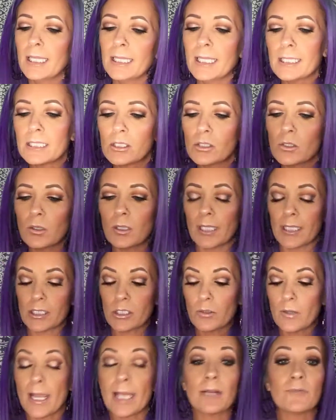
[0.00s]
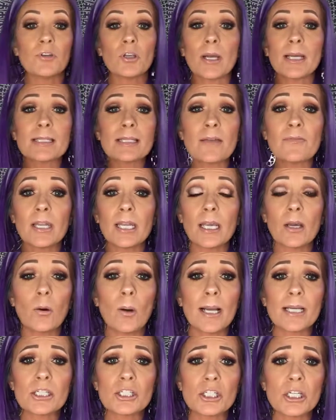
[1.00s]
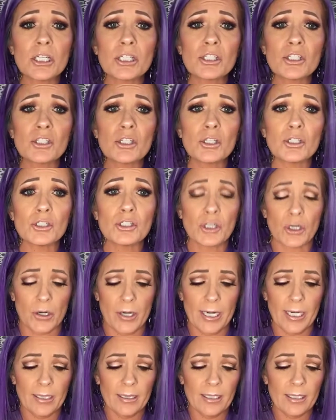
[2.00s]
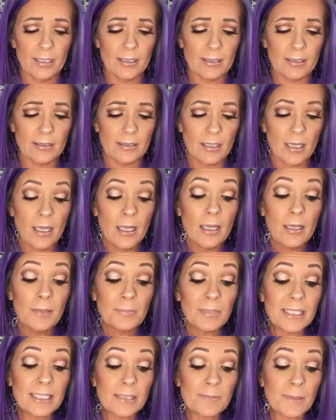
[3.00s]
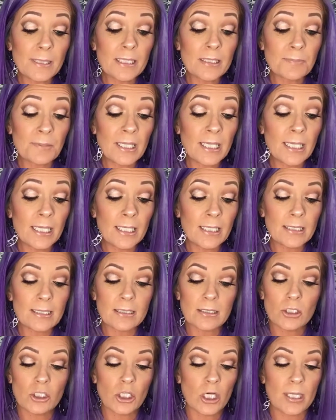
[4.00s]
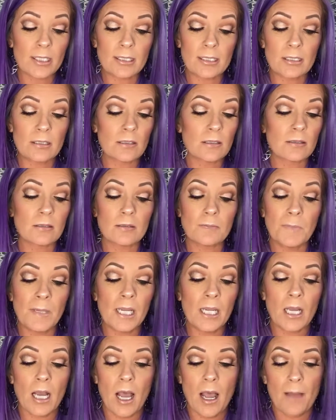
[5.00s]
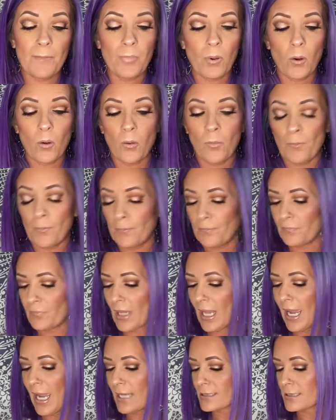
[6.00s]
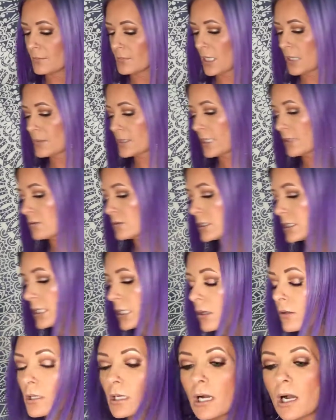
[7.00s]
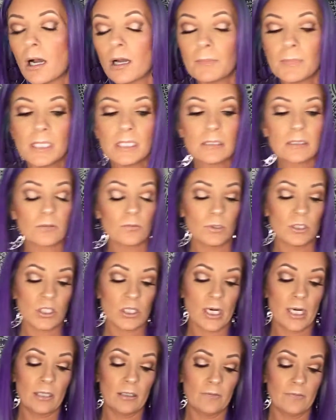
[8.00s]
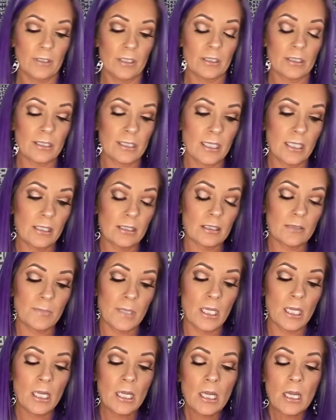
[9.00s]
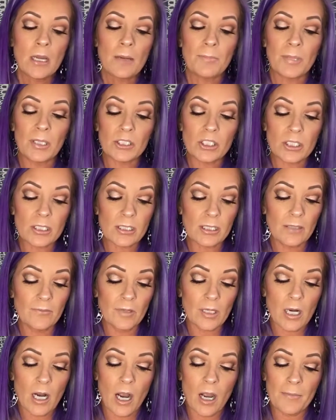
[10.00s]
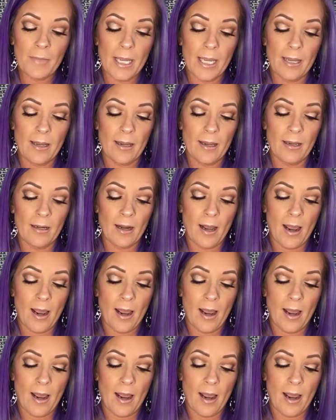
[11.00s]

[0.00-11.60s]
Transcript: let's do it. And if you guys have any questions during this, please just speak up. Sometimes I don't see all the comments, which kind of irritates me, but just leave a comment and